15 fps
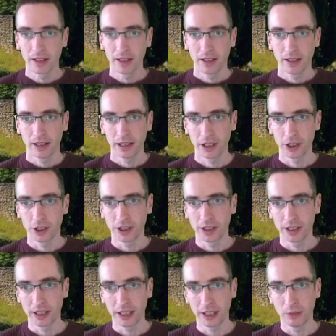And as you can
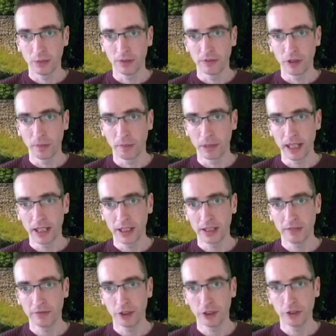see, we've got plenty
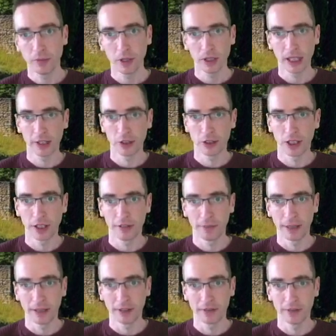of room on our drive
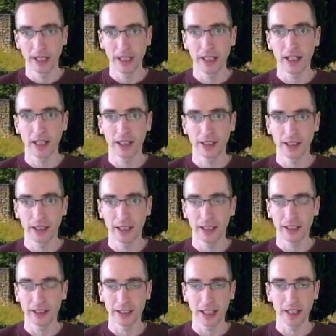bounce, very nicely,
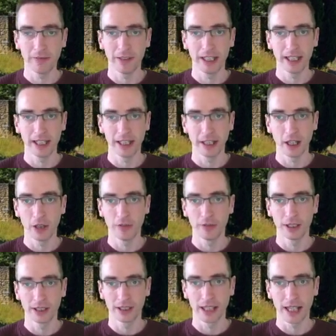safely getting over
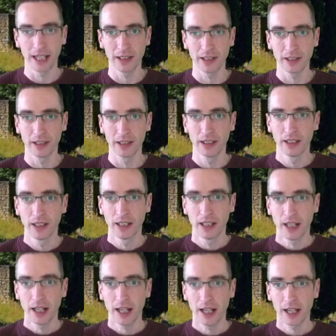the sand.
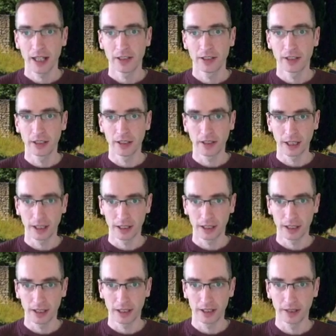And that
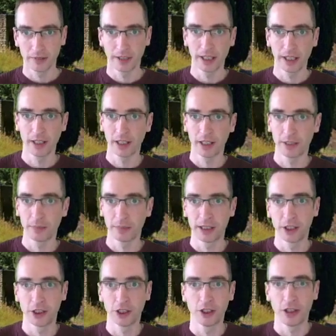is a very nice
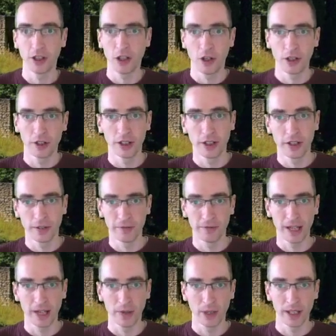position on the
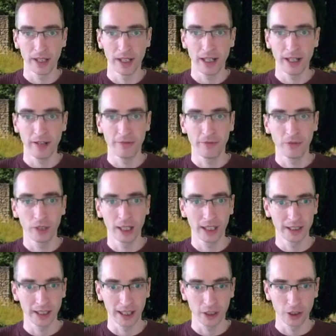fairway there for our
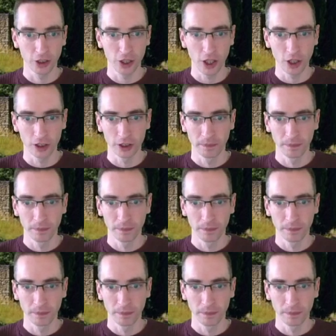second shot.